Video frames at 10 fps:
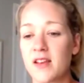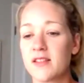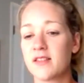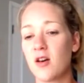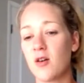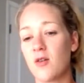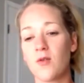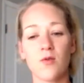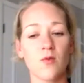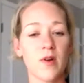
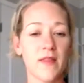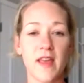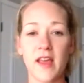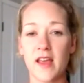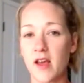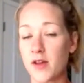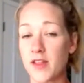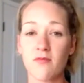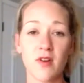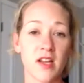So are
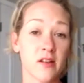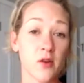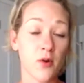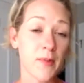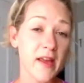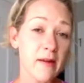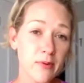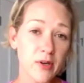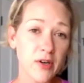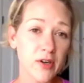they reading the local
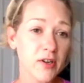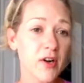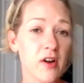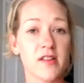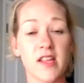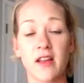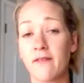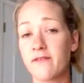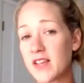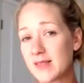paper? Are they on
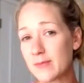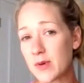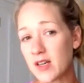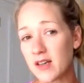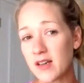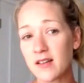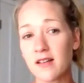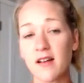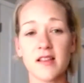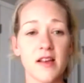Facebook?
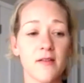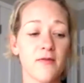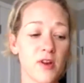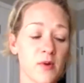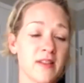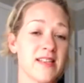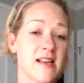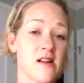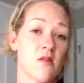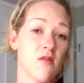Are they
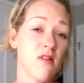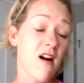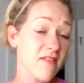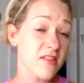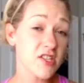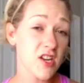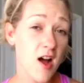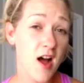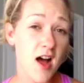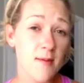frequenting a local coffee
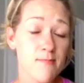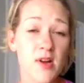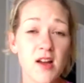shop?